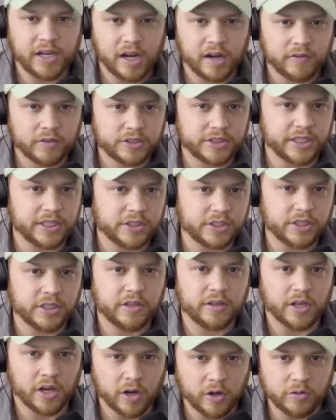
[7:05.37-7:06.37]

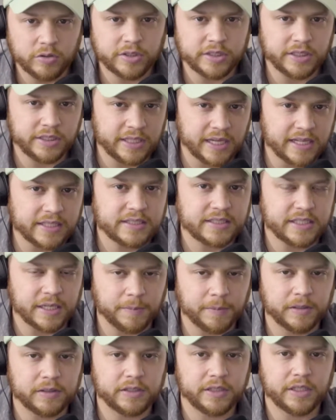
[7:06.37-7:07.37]
conversation, the host and guest
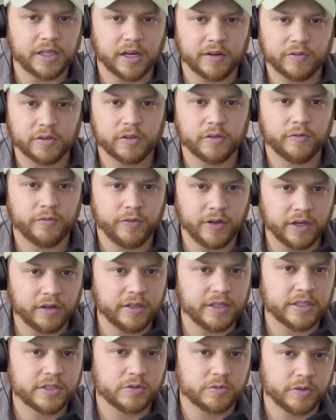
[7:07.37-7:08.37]
typically cover
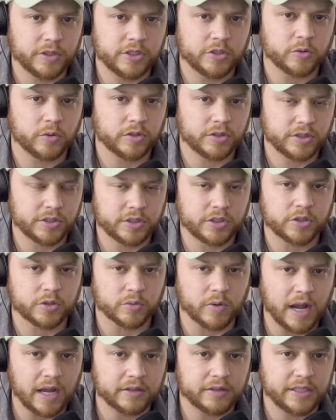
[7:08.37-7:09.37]
various resources
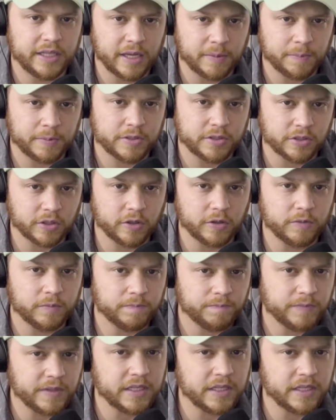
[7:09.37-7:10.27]
throughout the episode.